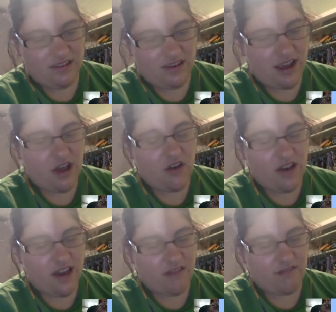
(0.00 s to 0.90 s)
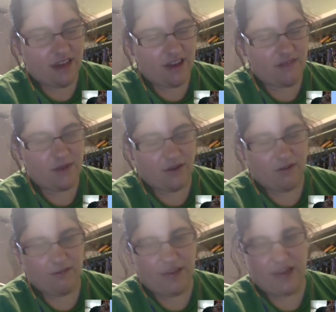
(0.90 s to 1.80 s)
now I have had my
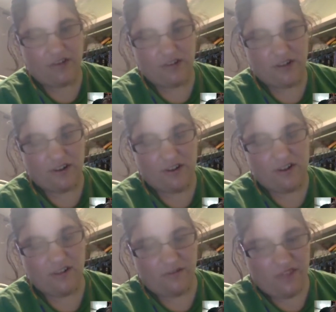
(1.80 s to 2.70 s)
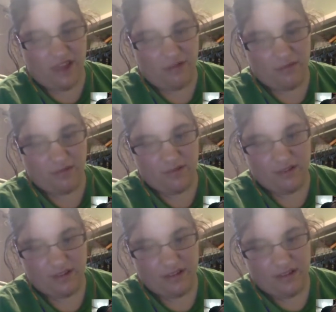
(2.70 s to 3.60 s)
revenge on all of them.
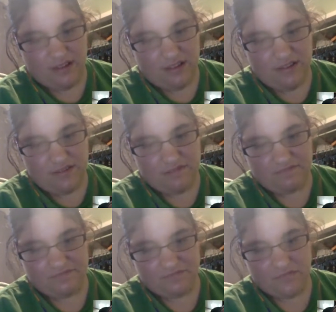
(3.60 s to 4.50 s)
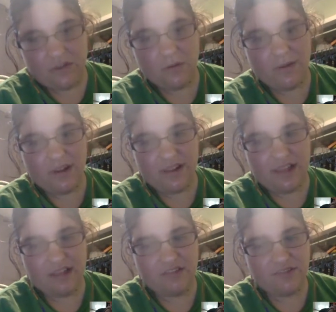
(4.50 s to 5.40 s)
Nobody
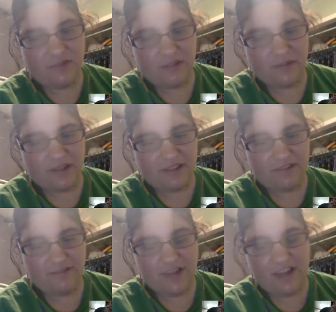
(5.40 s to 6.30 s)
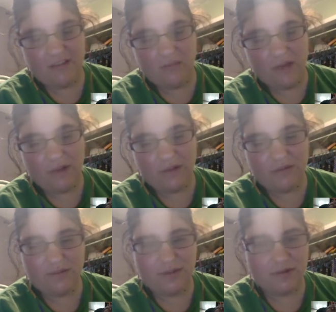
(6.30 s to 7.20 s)
loved me, but the Fade
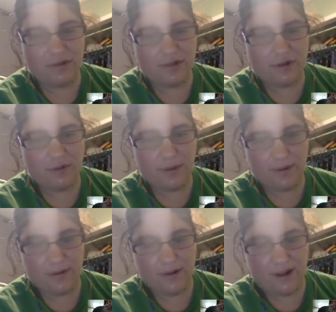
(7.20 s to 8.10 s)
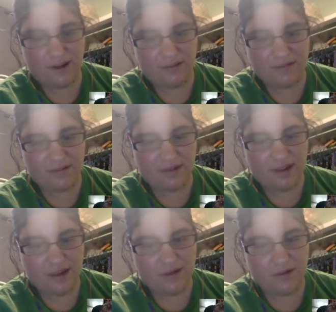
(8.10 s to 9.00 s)
welcomed me with open arms,
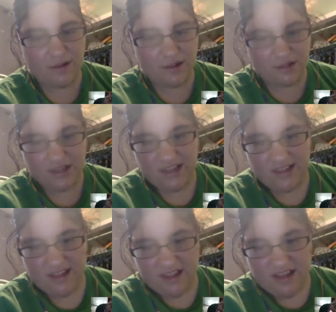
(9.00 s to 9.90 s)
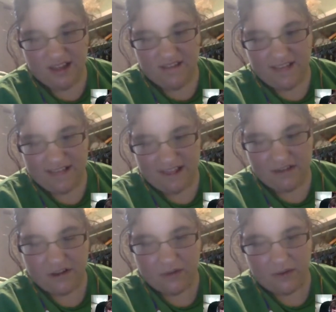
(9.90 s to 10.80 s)
and now look,
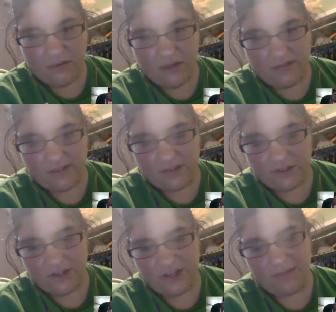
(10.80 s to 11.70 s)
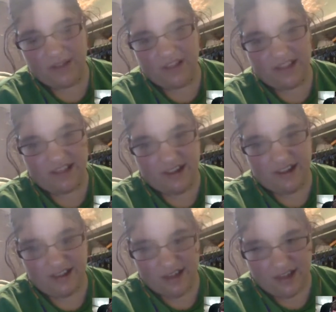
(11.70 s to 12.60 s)
no one will ever treat me like that
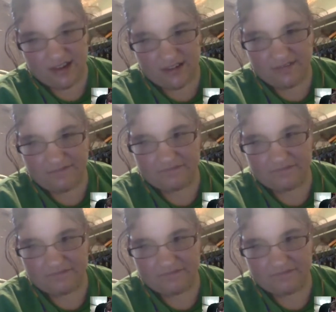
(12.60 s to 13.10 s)
again.